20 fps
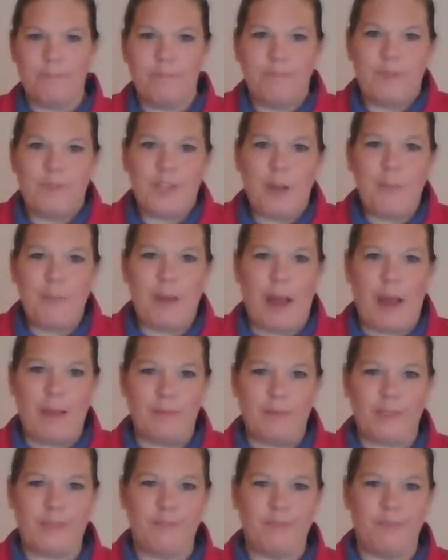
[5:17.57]

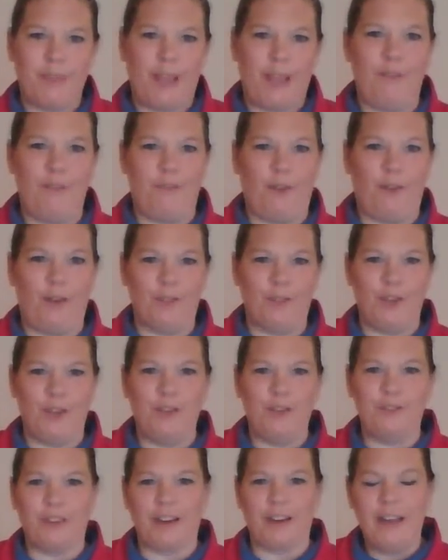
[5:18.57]
sometimes it falls
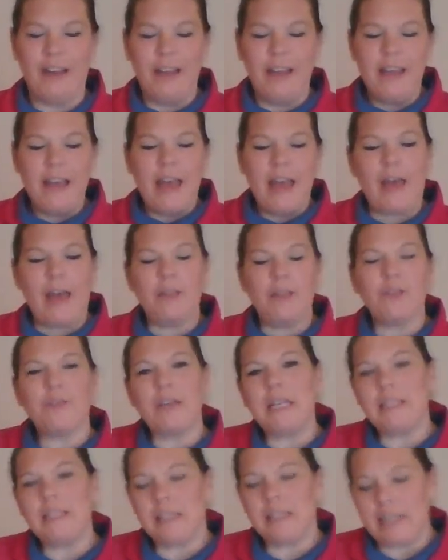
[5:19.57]
over. And the
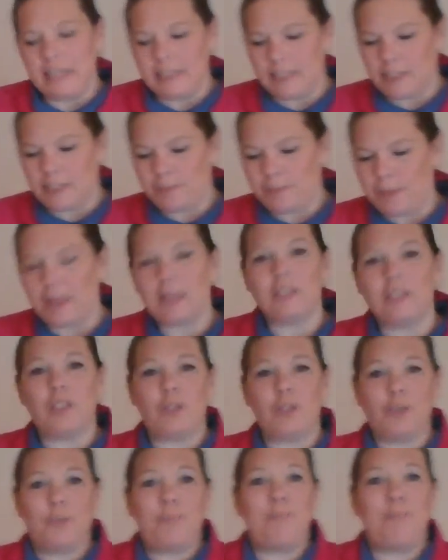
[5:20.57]
reason is, is because
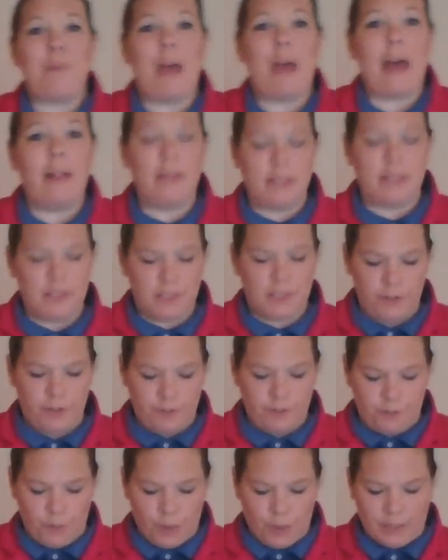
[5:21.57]
those balance of
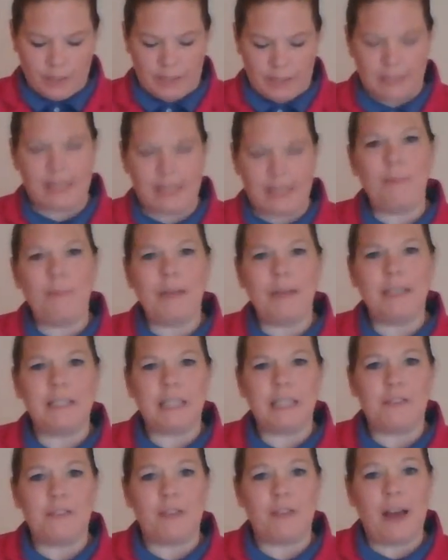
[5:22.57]
forces. I'm going to
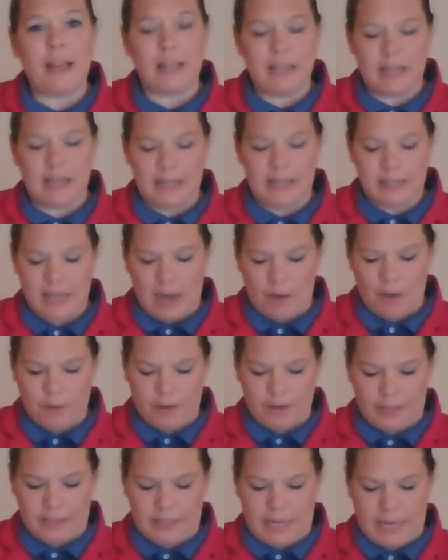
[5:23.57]
see if I can get a tower
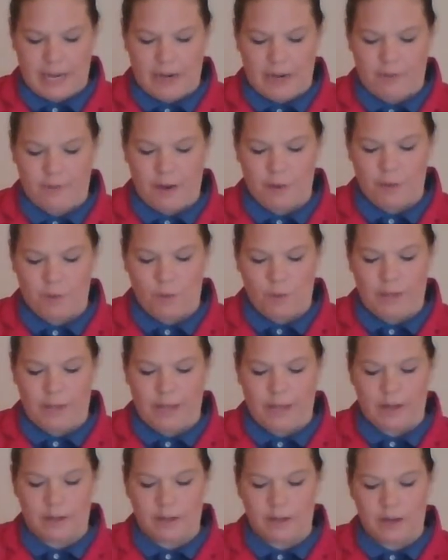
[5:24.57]
to stand if I roll
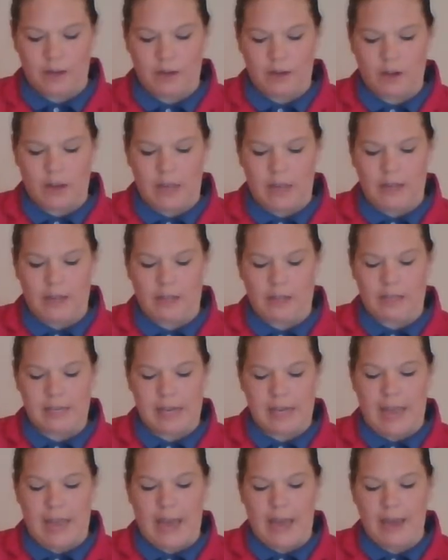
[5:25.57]
it in the
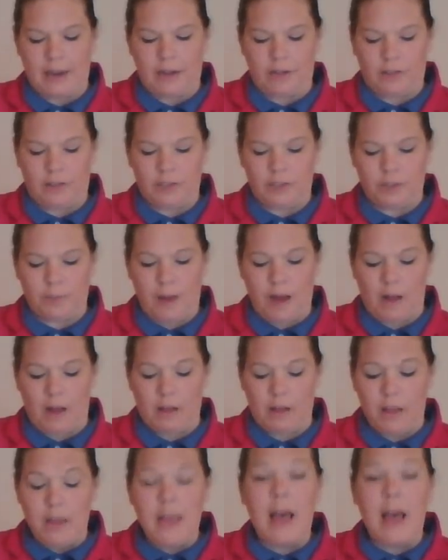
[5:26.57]
diagonal as well.